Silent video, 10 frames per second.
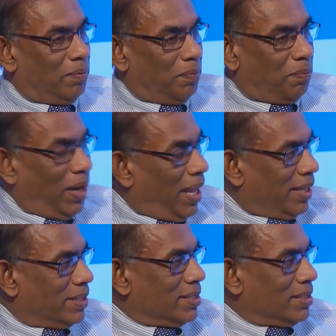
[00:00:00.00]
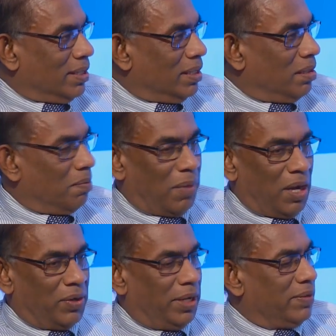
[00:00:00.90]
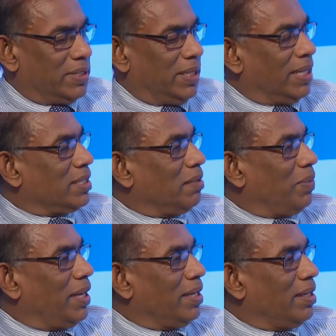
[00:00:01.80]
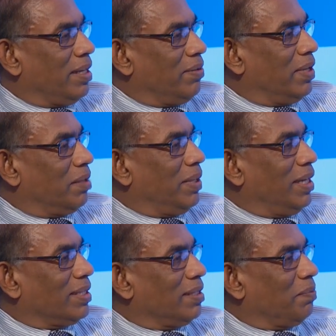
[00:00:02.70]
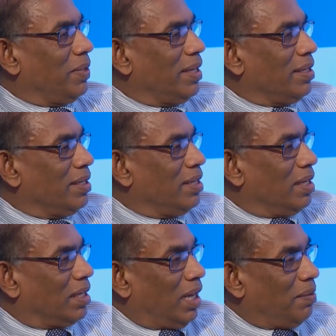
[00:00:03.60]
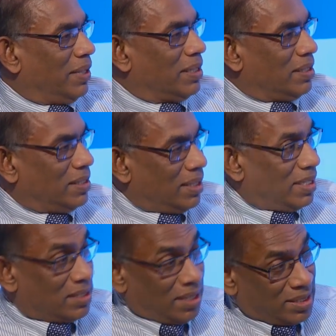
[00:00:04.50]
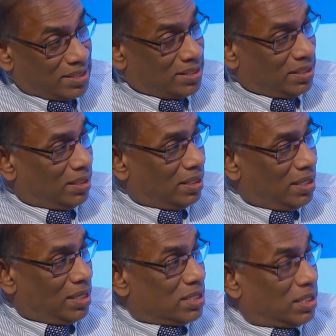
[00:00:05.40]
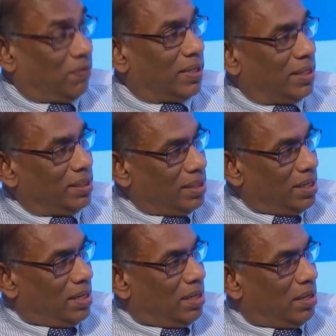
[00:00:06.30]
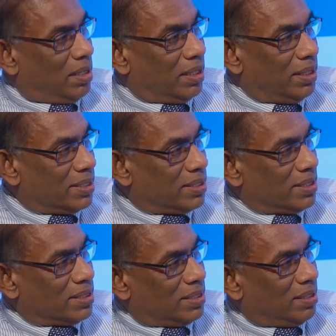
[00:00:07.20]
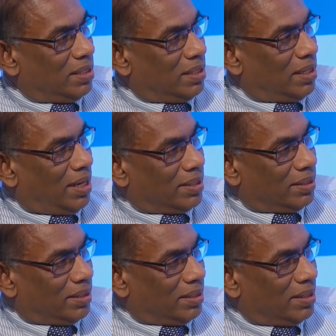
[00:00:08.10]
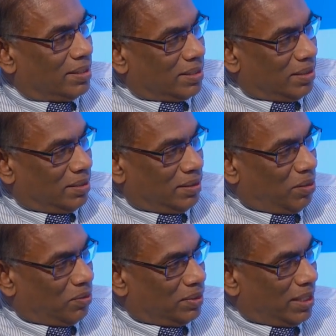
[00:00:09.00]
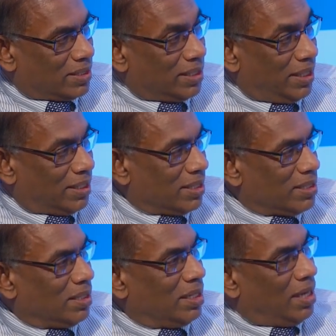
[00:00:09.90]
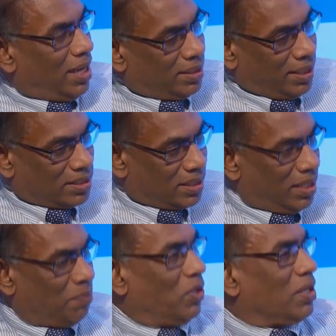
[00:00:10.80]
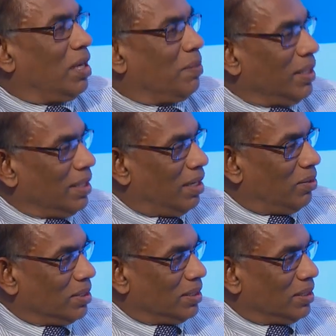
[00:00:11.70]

plans, biodiversity action plan, environmental action plan, climate change has several indices, now that is the latest, and they keep on coming out.